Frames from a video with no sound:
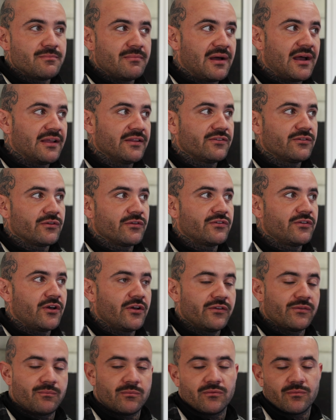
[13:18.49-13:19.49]
months or
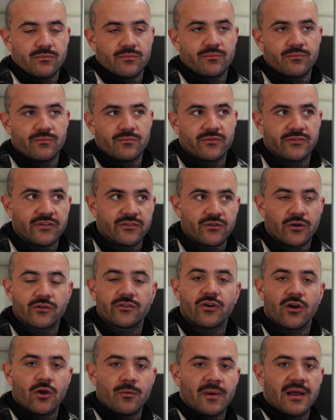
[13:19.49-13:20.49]
so, since
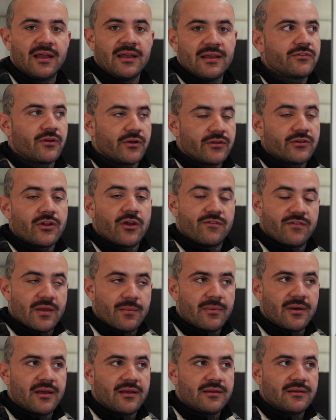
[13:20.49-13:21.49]

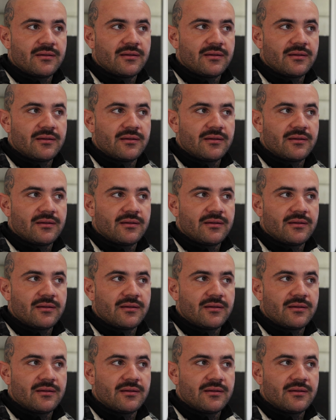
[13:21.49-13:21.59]
November,